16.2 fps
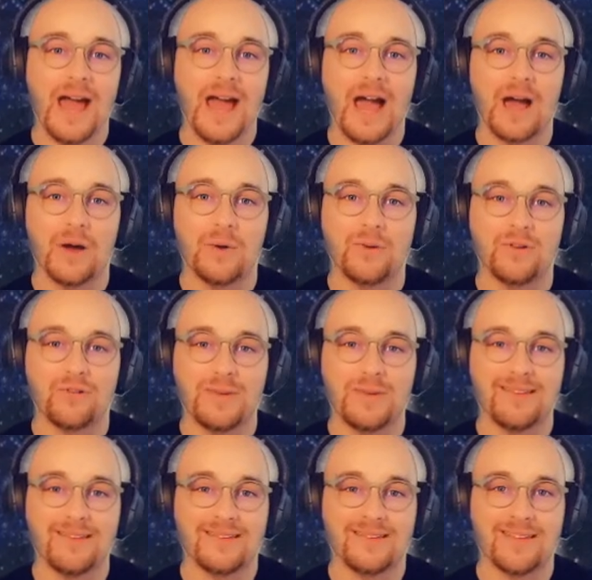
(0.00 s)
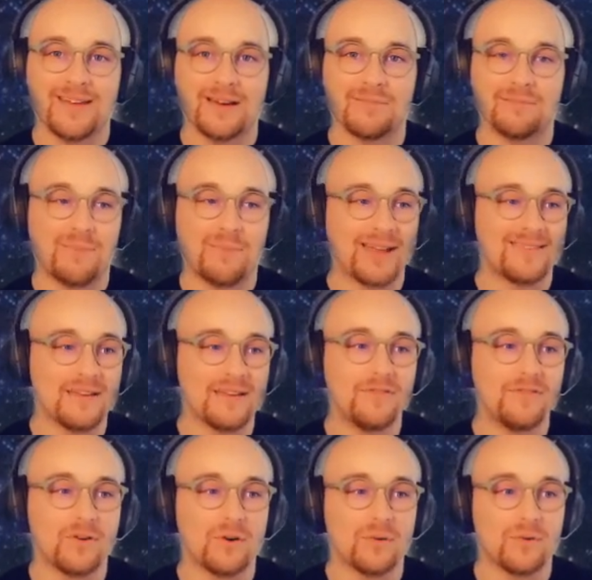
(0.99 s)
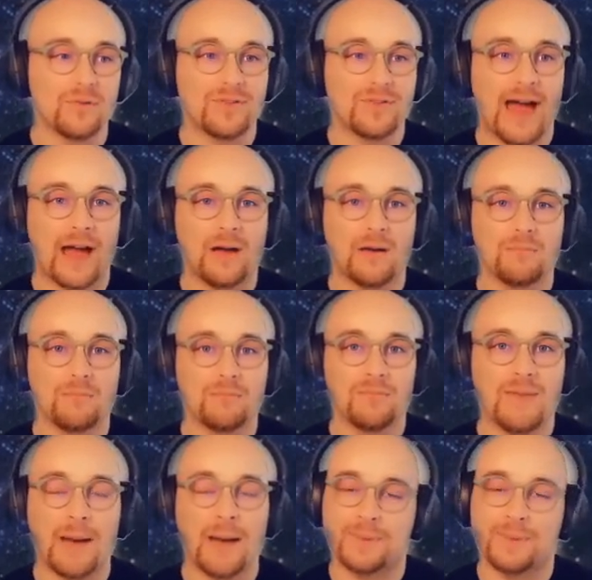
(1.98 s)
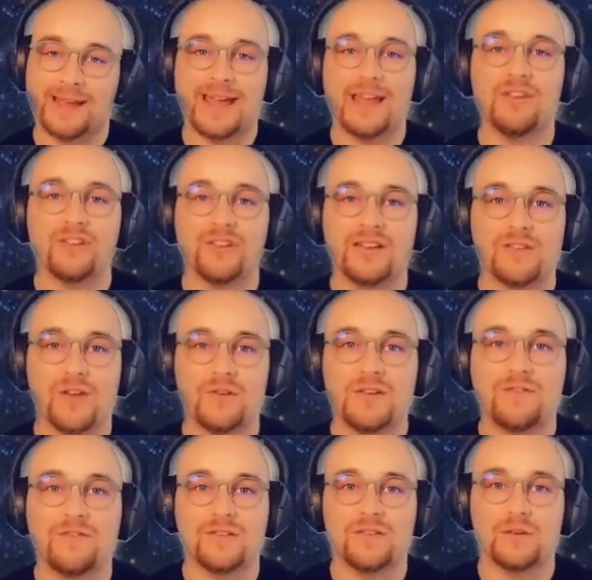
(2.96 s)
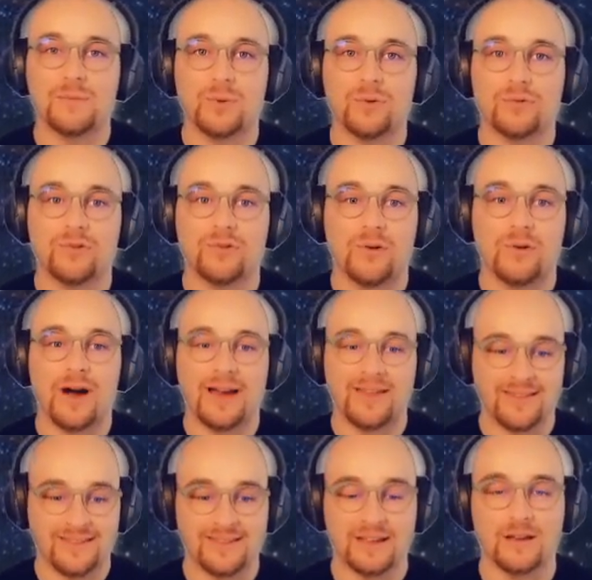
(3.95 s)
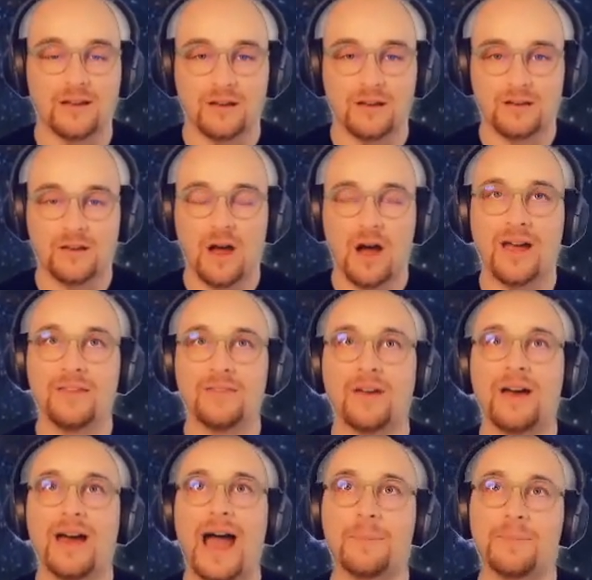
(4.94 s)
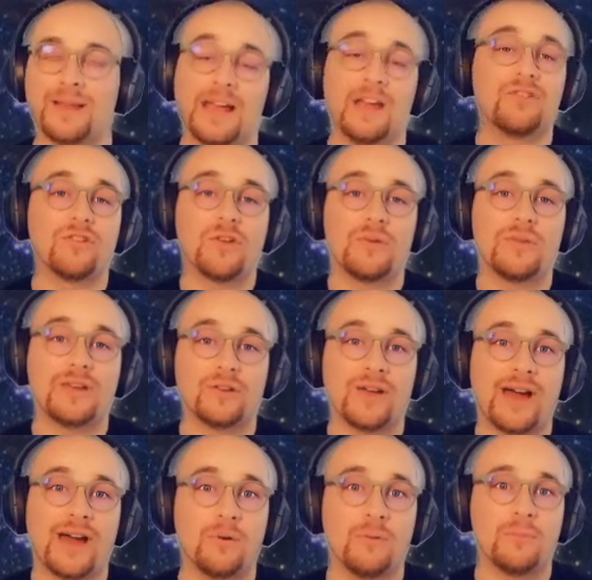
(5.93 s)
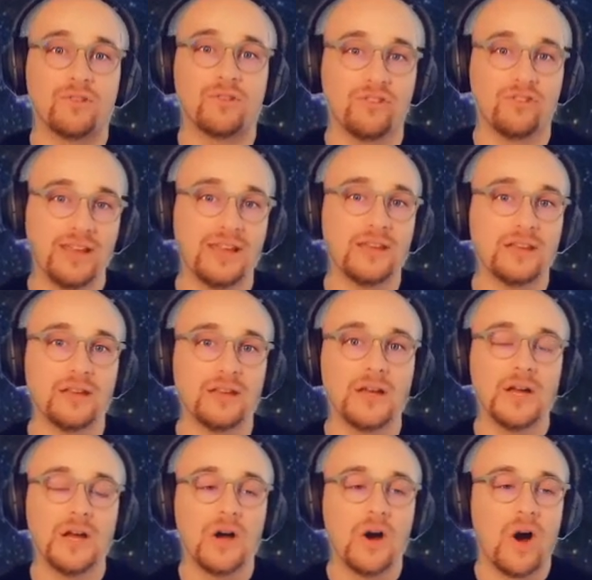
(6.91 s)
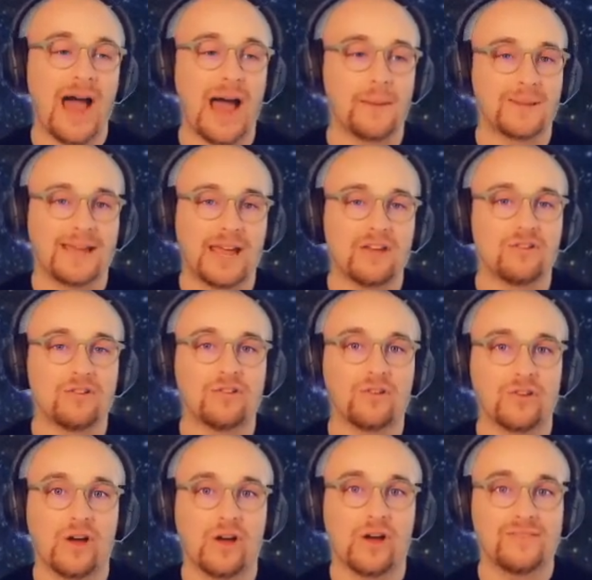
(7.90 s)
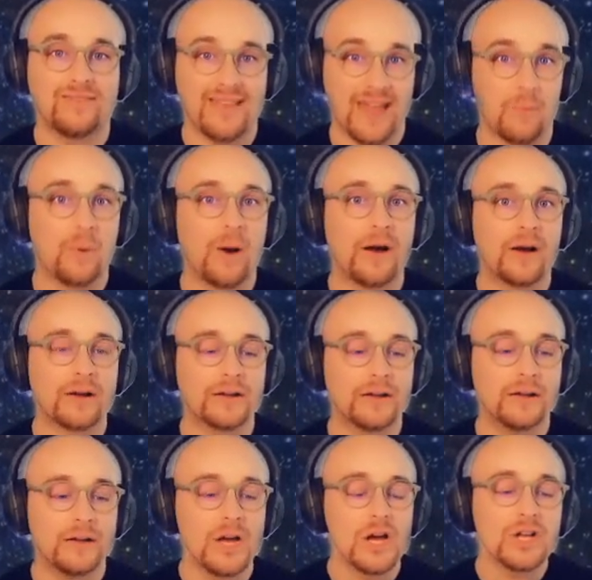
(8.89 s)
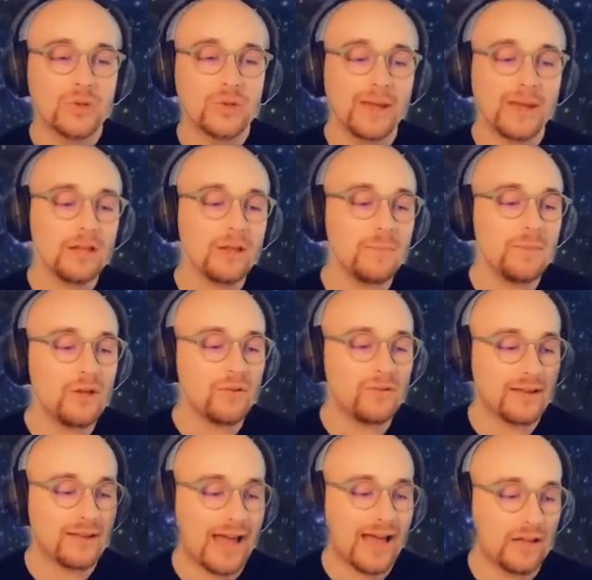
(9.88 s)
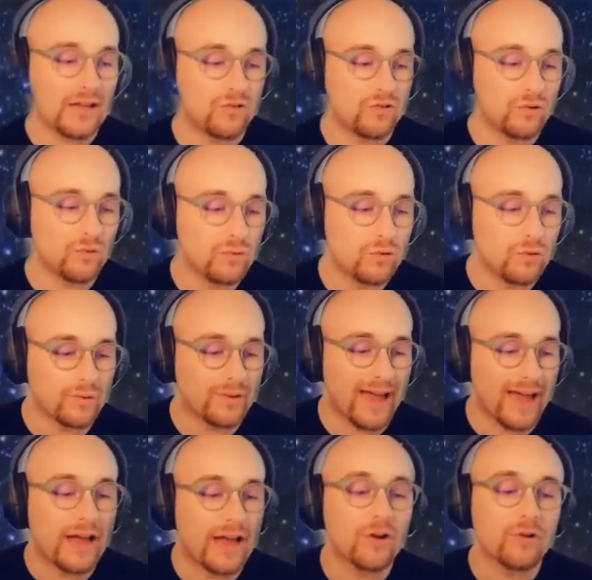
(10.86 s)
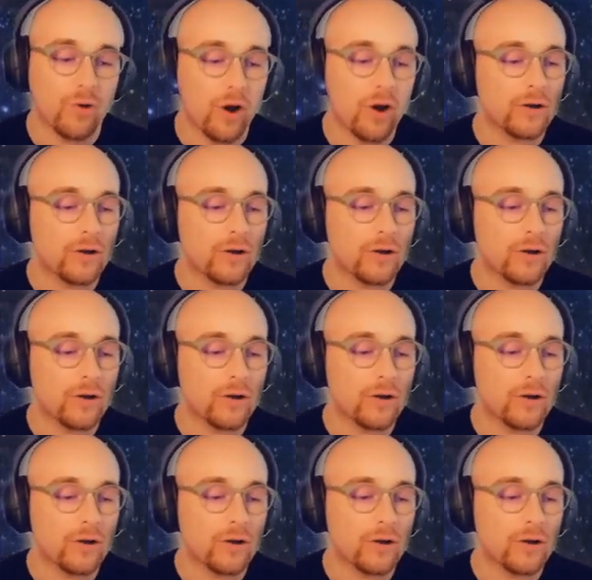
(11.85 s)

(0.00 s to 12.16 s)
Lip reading: which means that by default, that application is only visible to either applications only on our machine or applications on our network. So we're going to be using a tool called ngrok